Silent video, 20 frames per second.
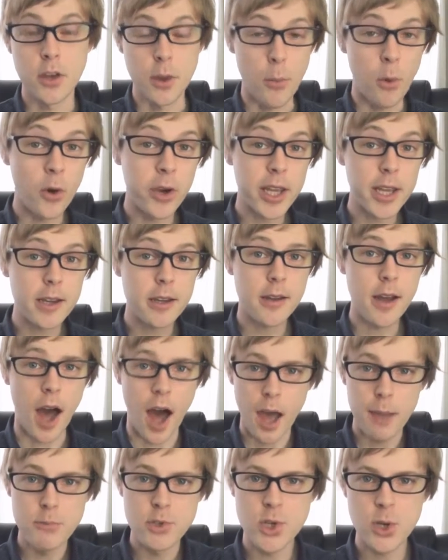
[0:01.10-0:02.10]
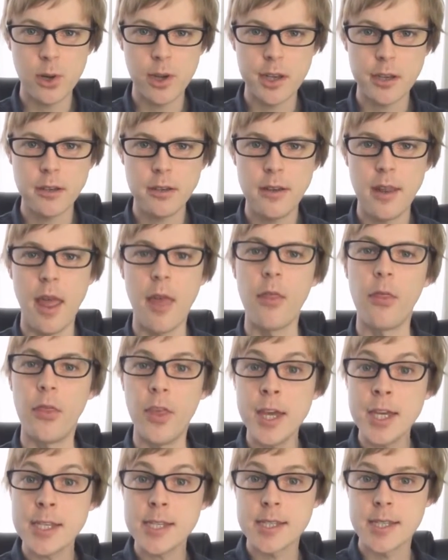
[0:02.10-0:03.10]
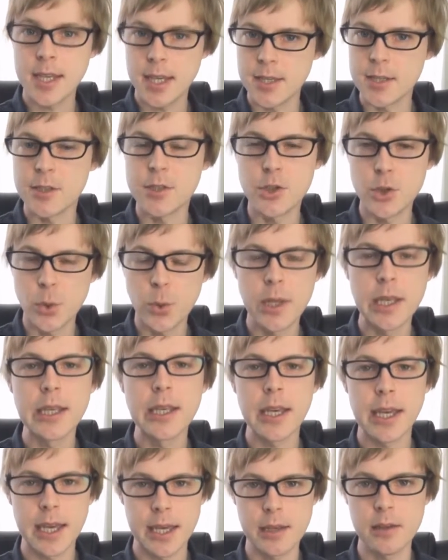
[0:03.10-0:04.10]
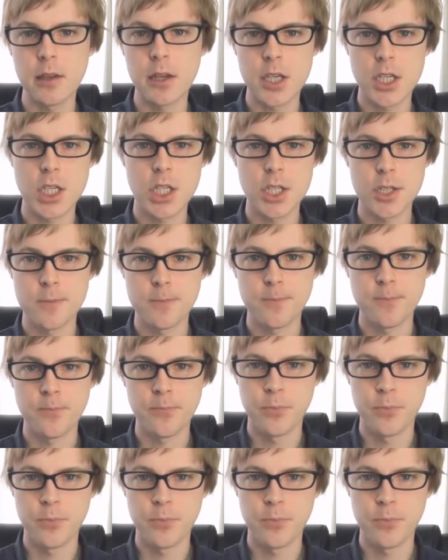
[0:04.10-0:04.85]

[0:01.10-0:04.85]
Good morning, I'm Julian, and this is Doing English.